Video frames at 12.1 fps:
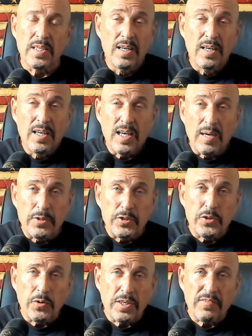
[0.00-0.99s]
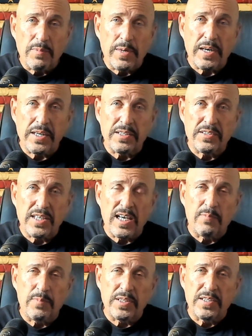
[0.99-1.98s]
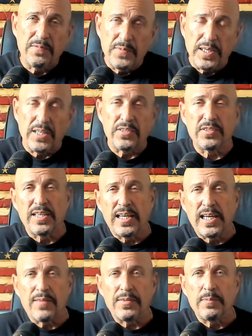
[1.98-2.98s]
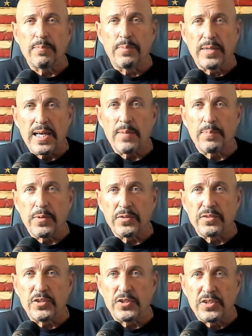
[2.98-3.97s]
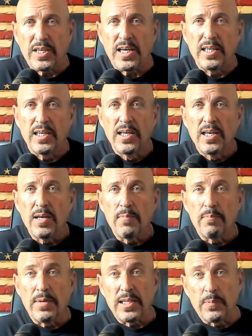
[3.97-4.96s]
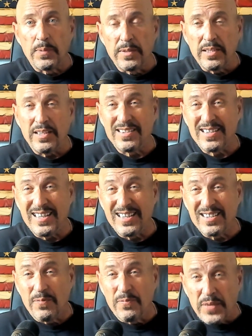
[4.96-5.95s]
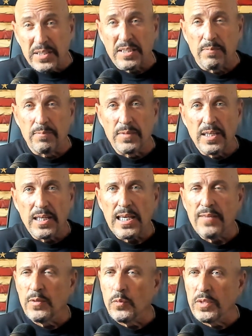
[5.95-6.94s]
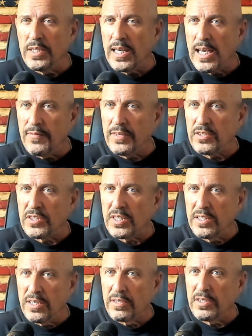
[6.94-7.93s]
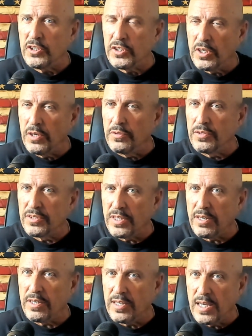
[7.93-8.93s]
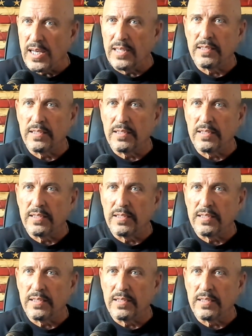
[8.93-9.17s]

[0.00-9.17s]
a majority of Americans have been convinced that every black person shot by the police is a victim, even when the evidence clearly shows they're not.